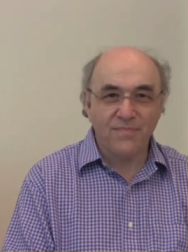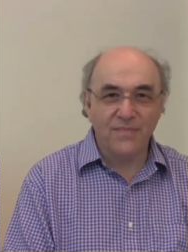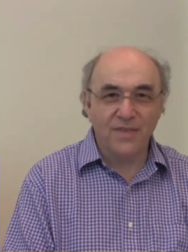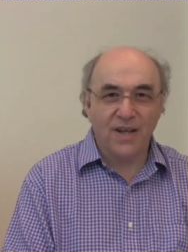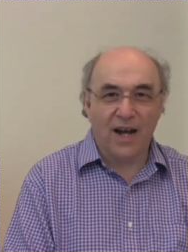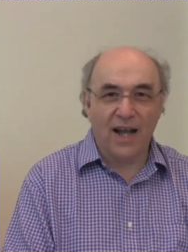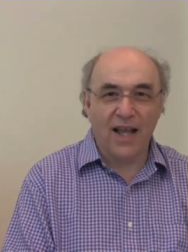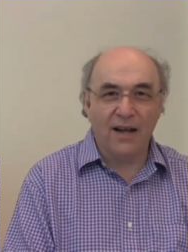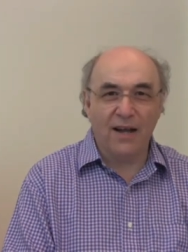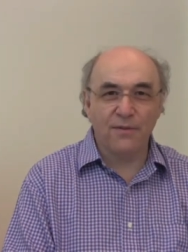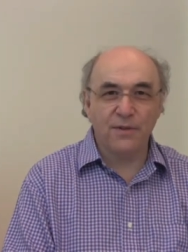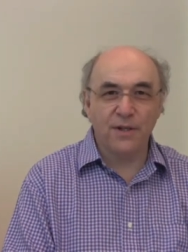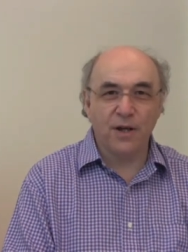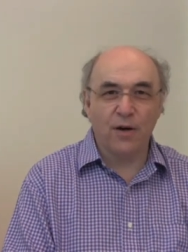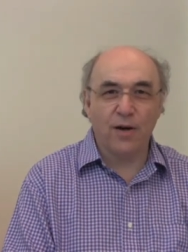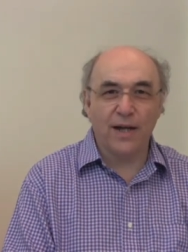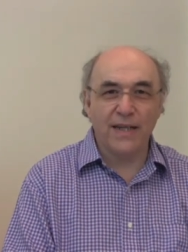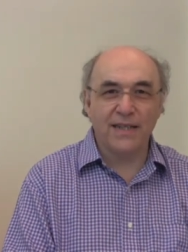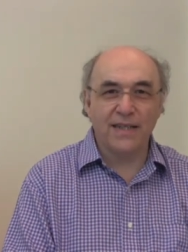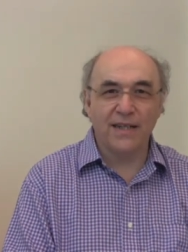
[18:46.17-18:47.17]
have
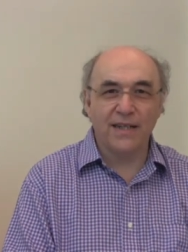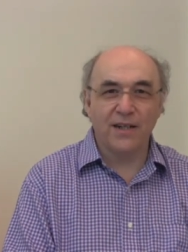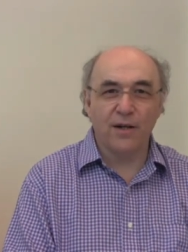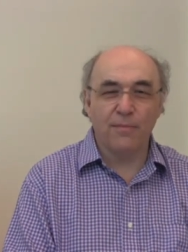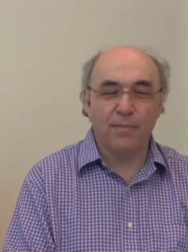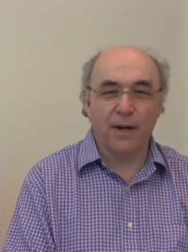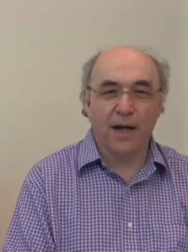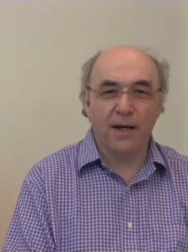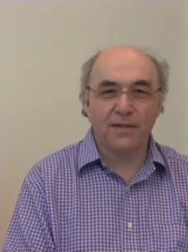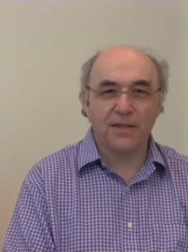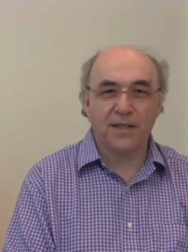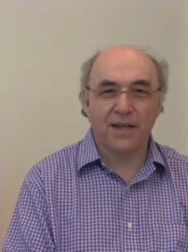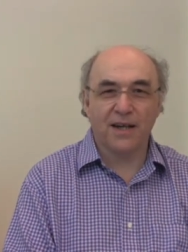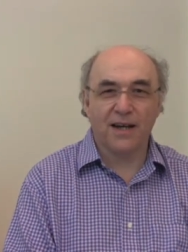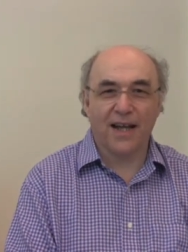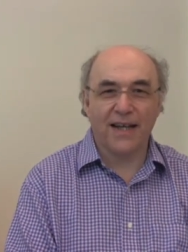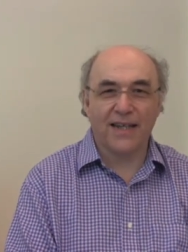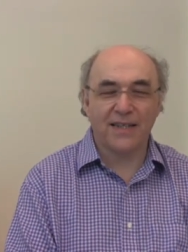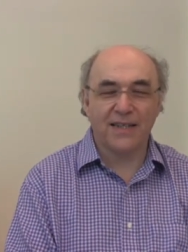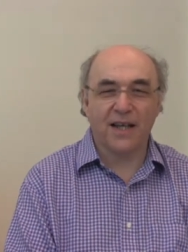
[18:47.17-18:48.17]
no idea about,
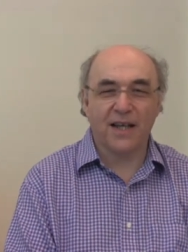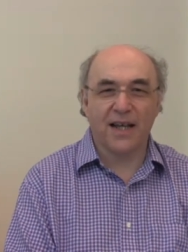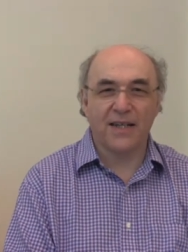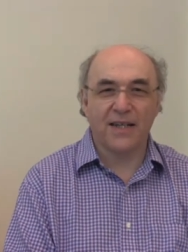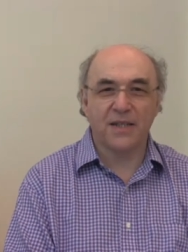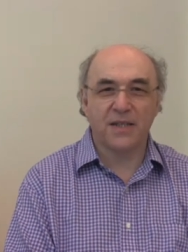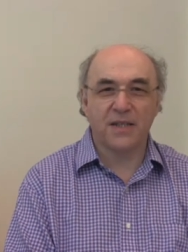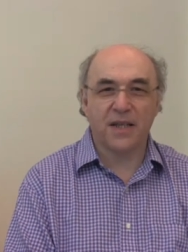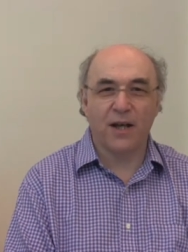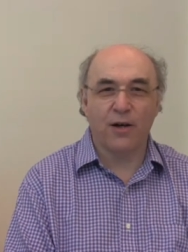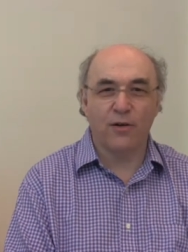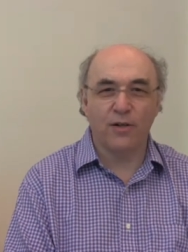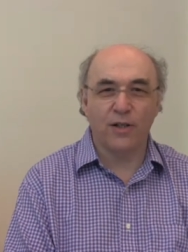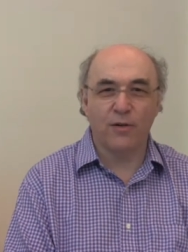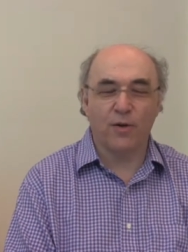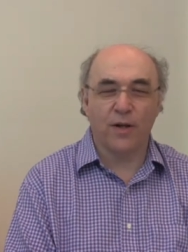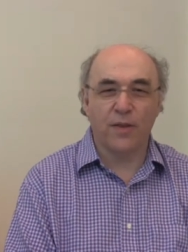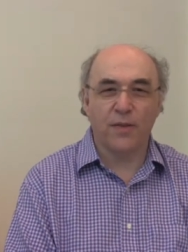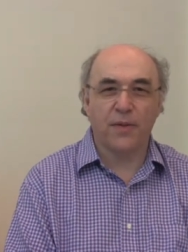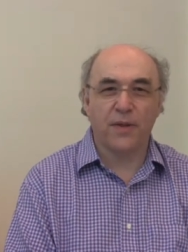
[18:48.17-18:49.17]
I can say only
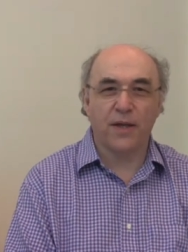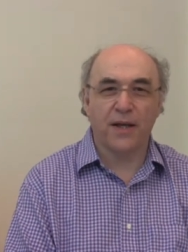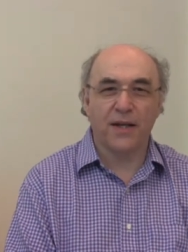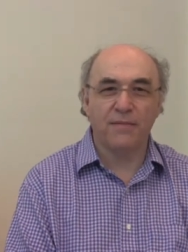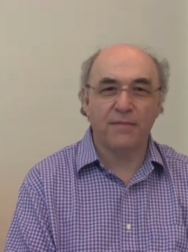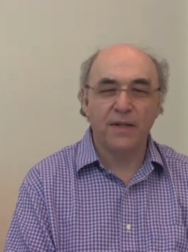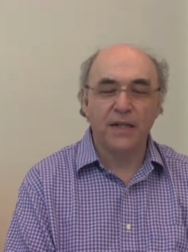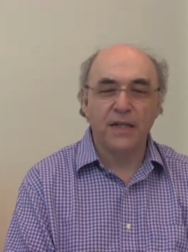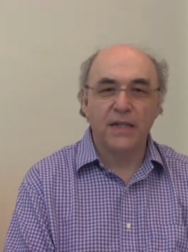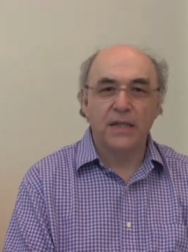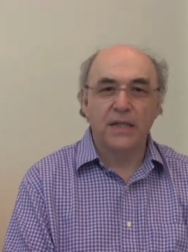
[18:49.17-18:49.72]
one thing